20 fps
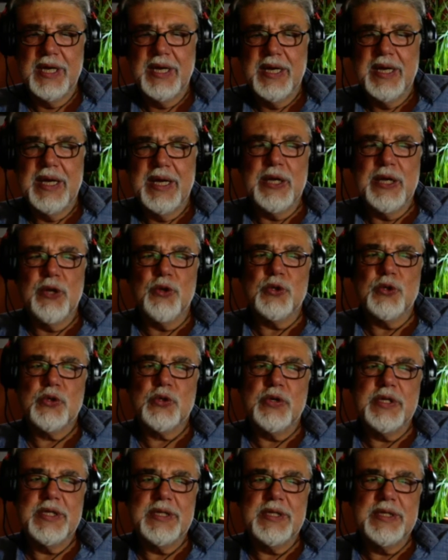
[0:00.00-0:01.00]
and also
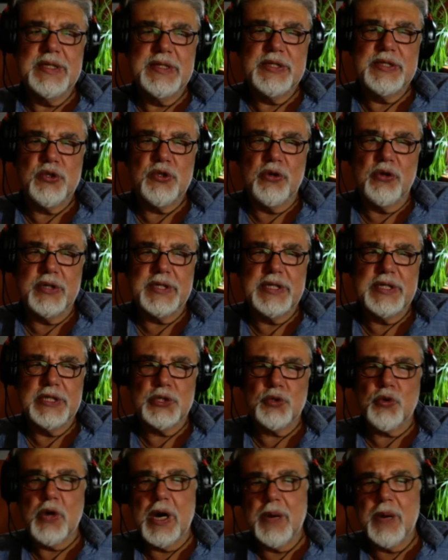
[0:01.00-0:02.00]
it needs Turkey's
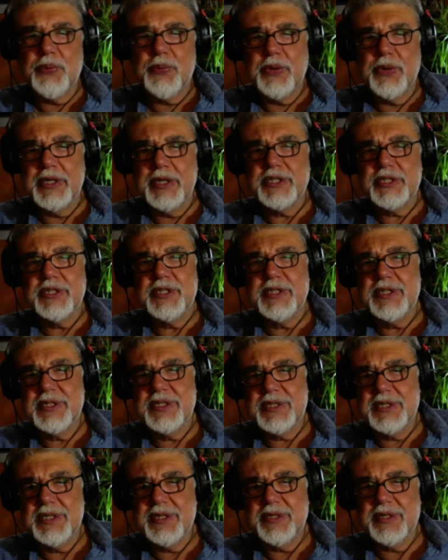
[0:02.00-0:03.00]
cooperation in
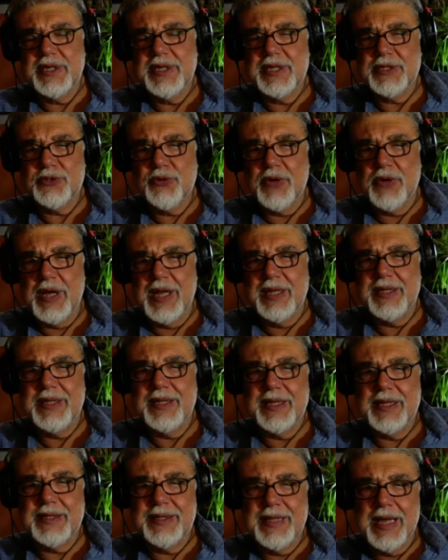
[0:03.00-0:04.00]
Syria to end
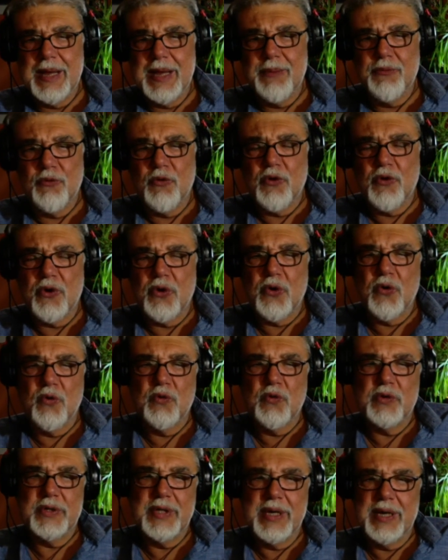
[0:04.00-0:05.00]
that damn war over
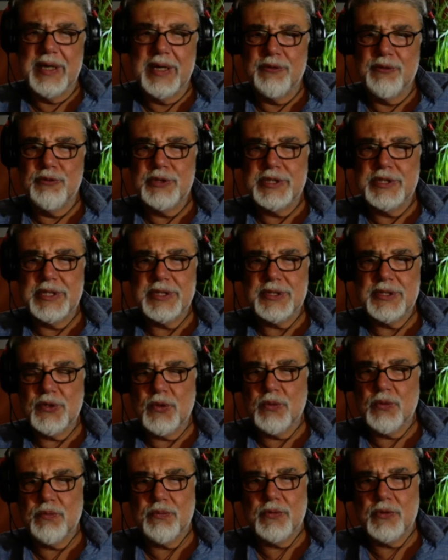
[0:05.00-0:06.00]
there, which has
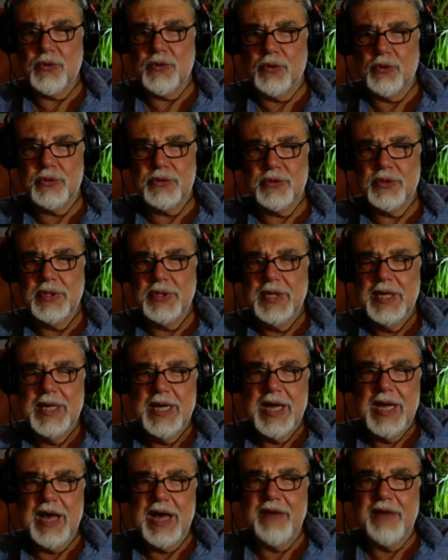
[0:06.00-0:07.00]
cost
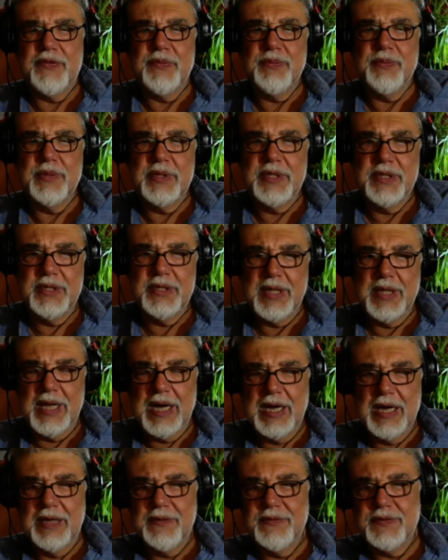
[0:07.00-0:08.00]
500,000
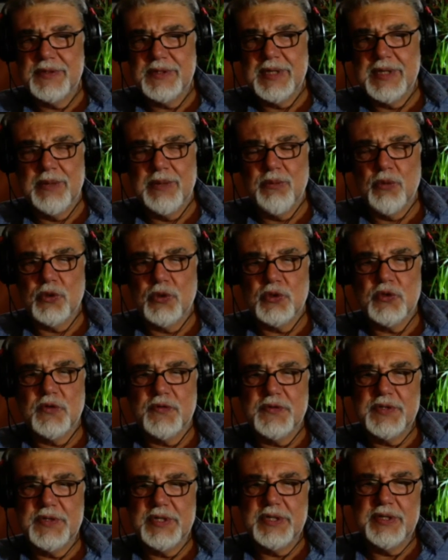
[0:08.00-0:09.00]
lives, and most of
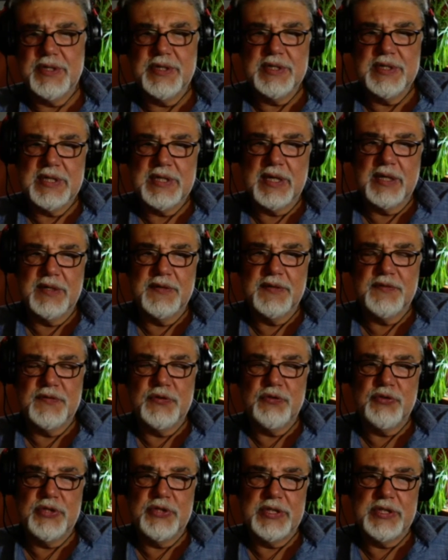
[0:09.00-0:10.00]
Syrians are
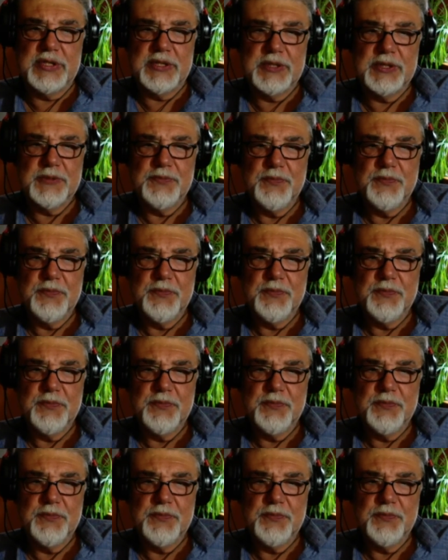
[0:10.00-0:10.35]
refugees.